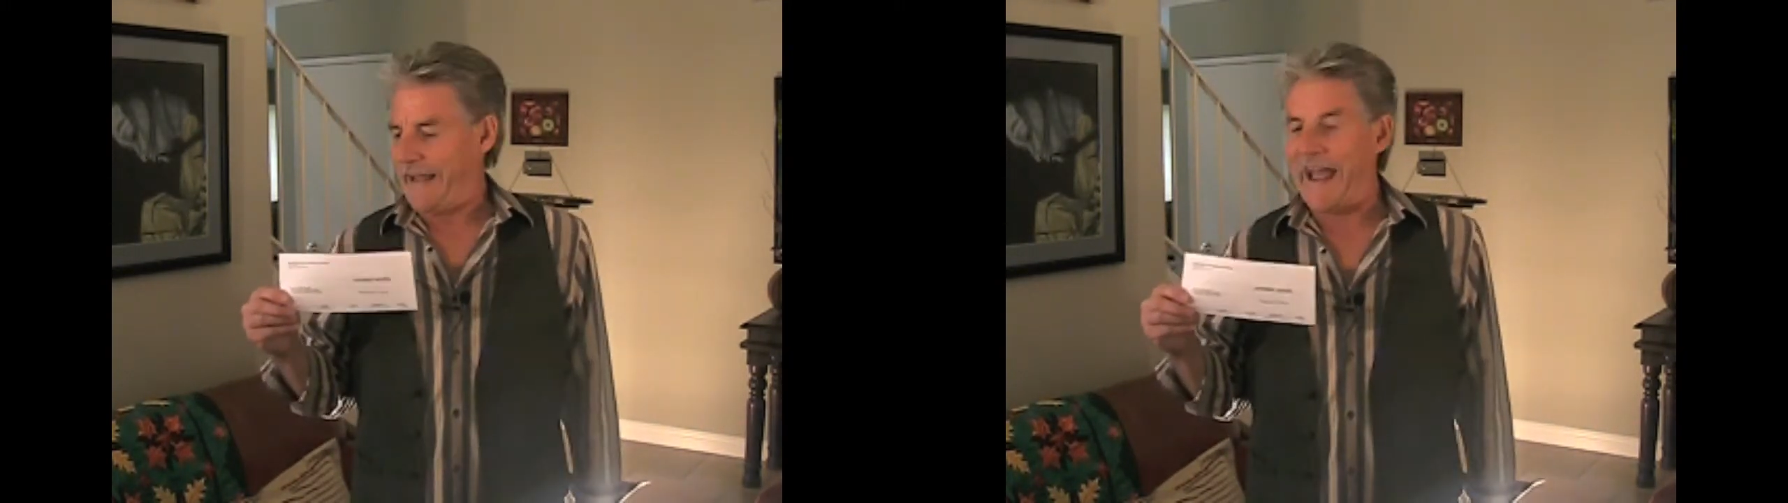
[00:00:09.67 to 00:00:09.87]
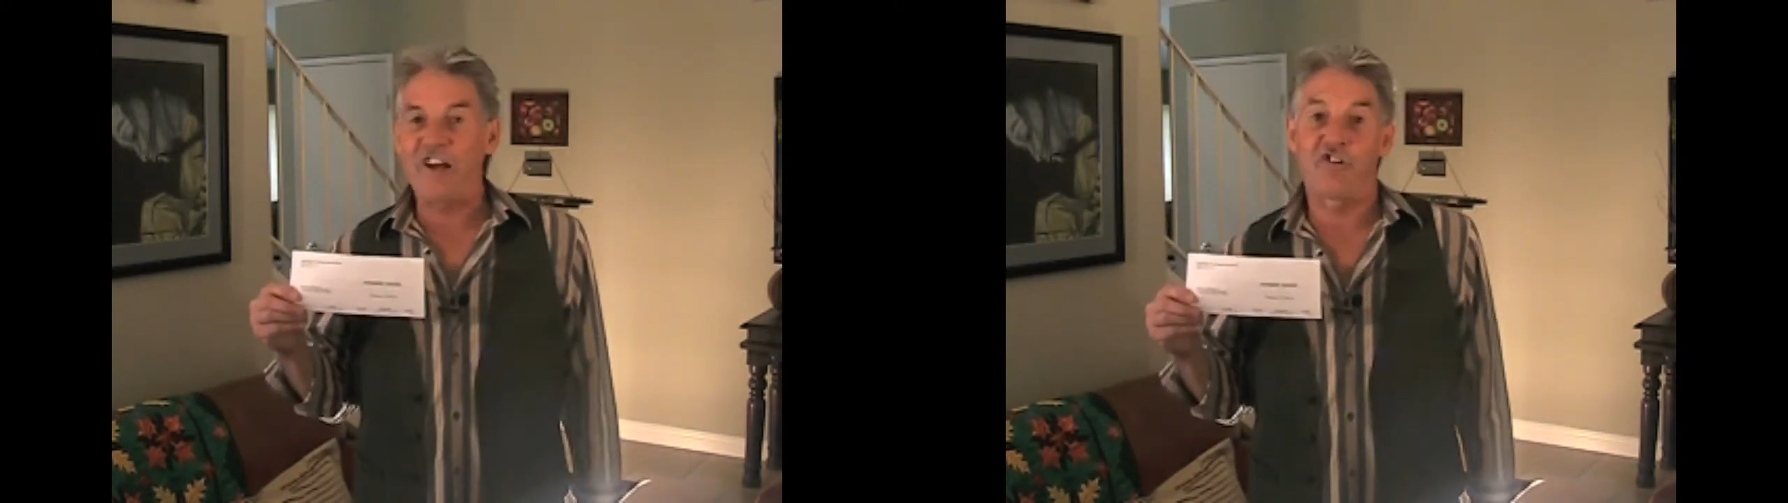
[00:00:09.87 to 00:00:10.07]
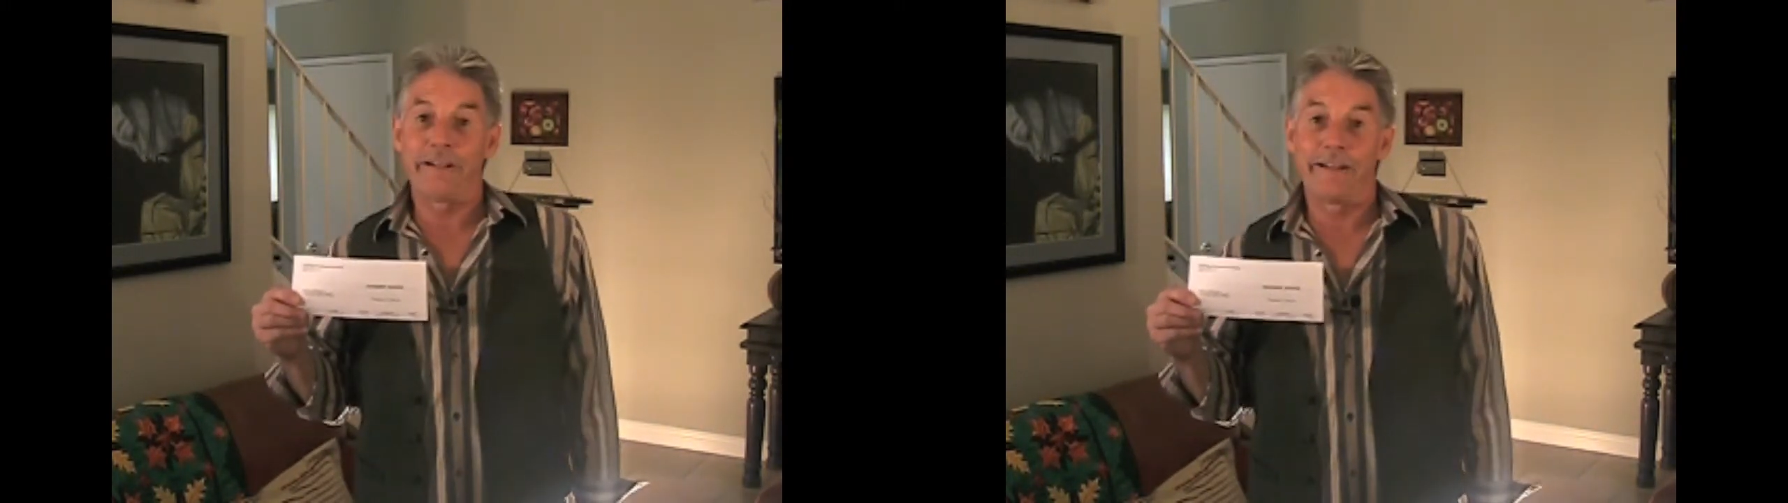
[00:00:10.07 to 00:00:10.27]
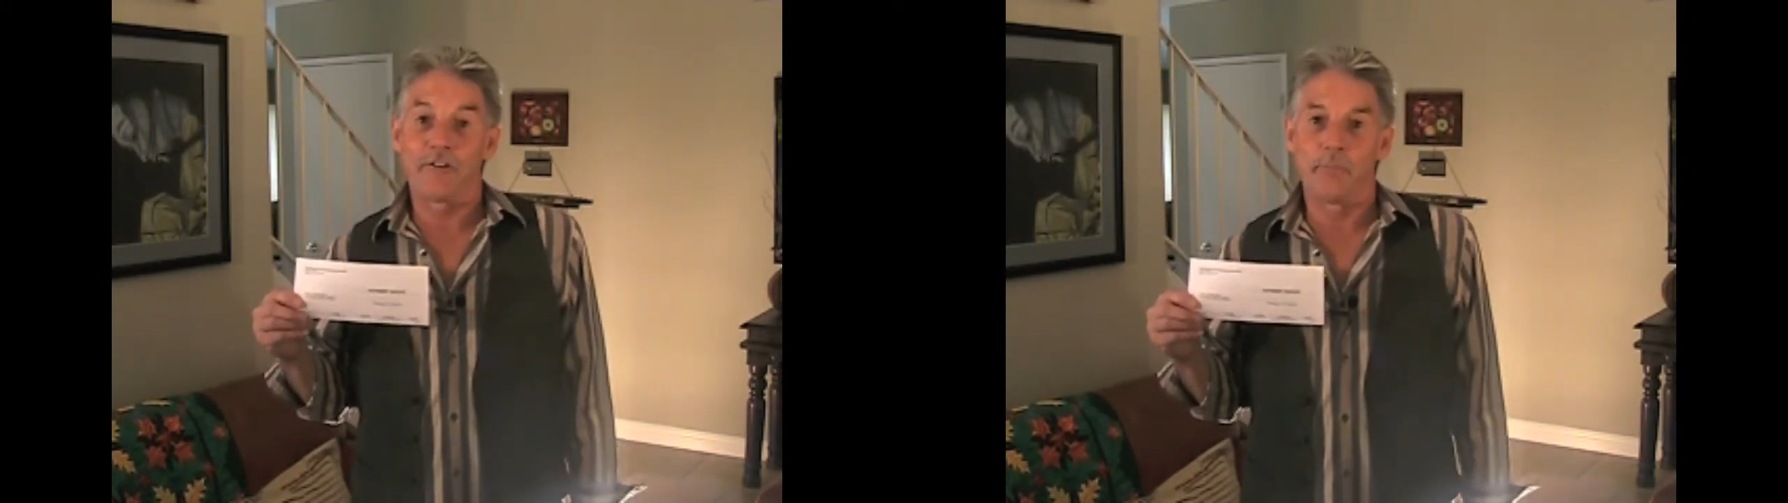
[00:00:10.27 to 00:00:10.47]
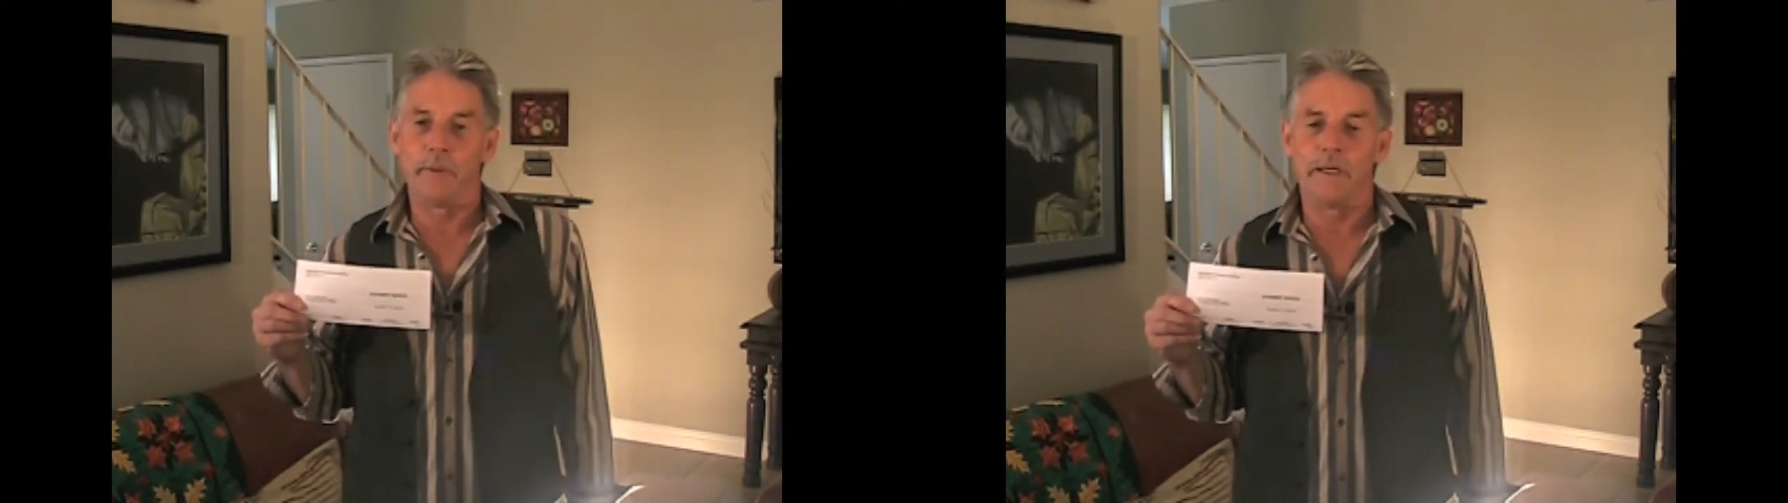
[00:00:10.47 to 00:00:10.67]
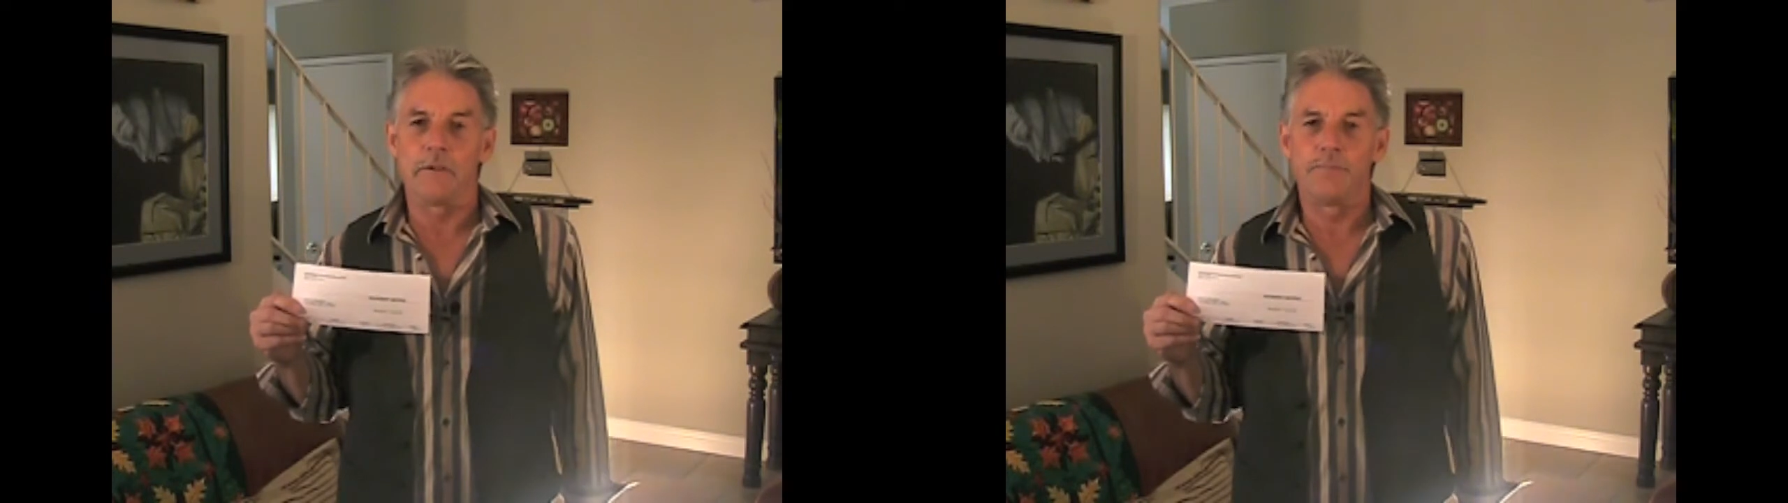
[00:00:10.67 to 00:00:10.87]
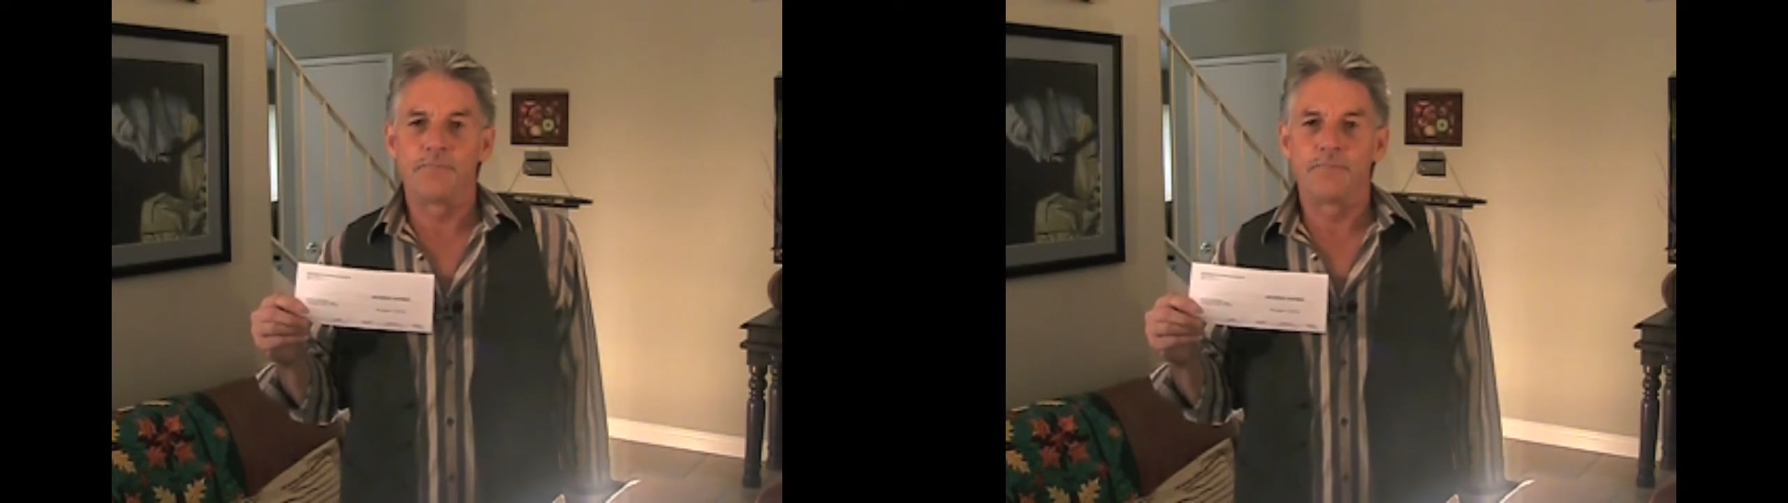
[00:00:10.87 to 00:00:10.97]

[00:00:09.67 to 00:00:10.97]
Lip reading: actually it's a bill,